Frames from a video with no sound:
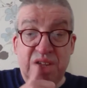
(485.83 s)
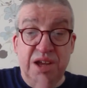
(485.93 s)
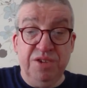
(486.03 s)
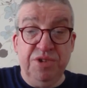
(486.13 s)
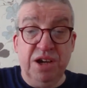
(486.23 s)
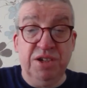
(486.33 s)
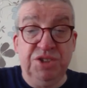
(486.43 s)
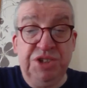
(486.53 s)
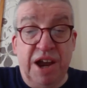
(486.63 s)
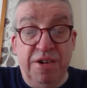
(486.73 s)
a
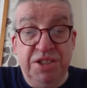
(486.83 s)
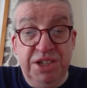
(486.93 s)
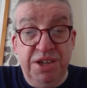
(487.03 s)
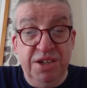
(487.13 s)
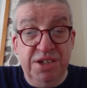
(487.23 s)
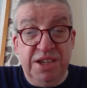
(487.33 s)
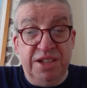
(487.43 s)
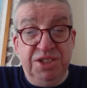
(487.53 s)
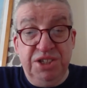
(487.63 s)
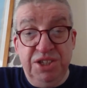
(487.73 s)
drugs charity. Now
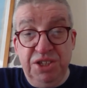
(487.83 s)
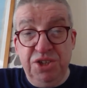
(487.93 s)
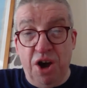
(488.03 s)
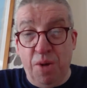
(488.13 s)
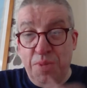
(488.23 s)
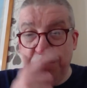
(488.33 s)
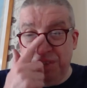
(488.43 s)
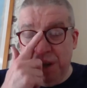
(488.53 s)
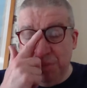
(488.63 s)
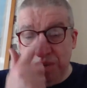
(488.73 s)
it's ZZ Top and
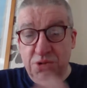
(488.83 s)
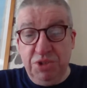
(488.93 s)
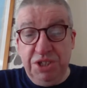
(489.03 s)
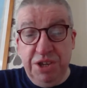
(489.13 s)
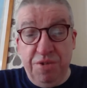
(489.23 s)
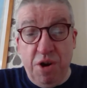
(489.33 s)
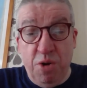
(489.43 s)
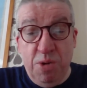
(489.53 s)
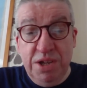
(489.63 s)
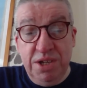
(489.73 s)
Nine Below
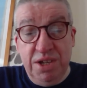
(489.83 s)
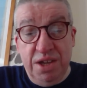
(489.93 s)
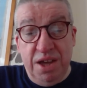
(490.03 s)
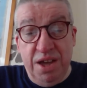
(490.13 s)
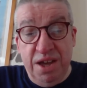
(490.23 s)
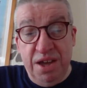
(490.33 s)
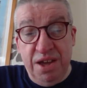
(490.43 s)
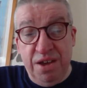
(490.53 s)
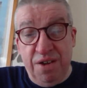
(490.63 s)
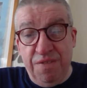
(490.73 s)
Zero
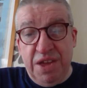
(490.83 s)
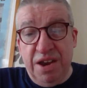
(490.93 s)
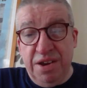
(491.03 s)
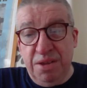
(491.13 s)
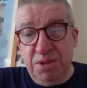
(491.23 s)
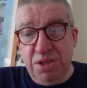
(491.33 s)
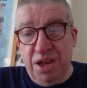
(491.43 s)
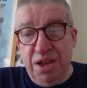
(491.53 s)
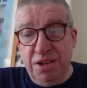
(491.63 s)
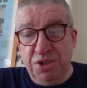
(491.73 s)
on there, and it was
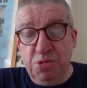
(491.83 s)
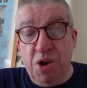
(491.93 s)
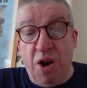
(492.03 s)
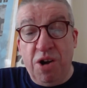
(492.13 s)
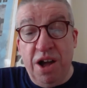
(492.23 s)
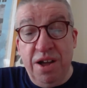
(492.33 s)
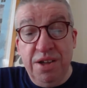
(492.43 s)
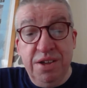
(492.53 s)
and Joe Cocker.